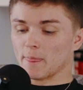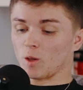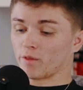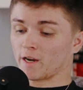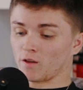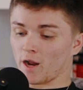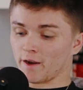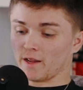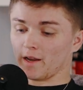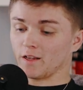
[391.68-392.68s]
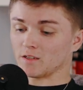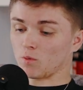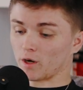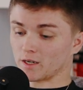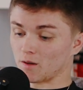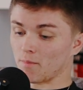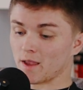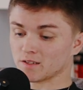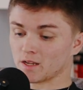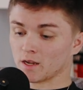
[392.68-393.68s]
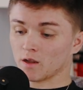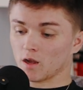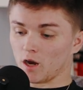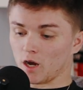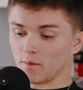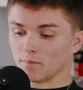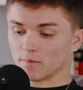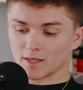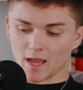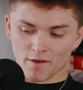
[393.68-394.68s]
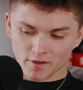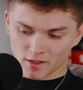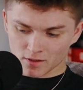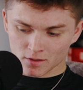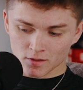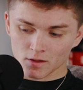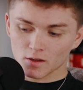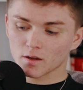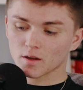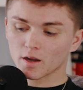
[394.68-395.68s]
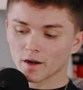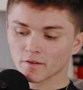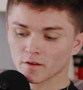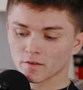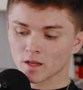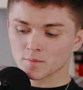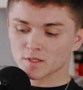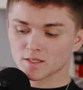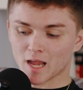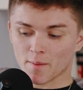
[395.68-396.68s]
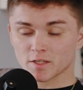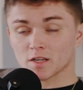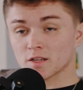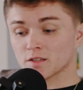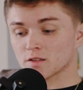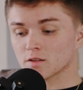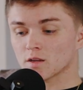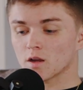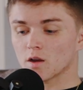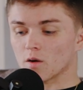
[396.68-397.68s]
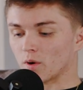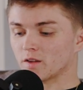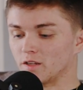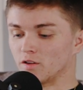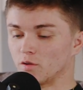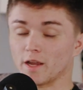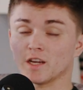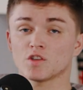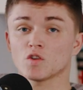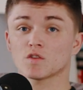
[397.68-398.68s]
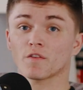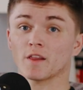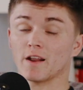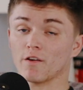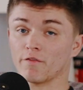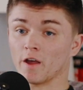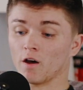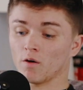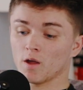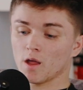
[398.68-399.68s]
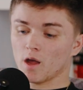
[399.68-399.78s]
North Carolina, and his work is amazing. Kevin, how do you say his name? Sabatus. What does he do? Yeah, he shoots for the NFL.